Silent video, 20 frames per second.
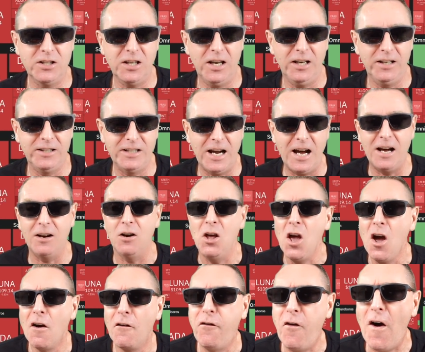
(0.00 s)

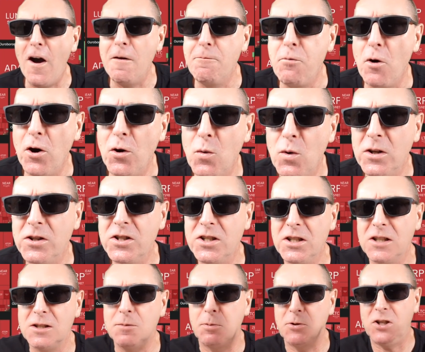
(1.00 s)
down
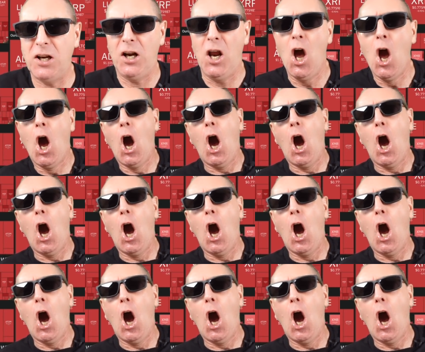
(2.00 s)
5.16%.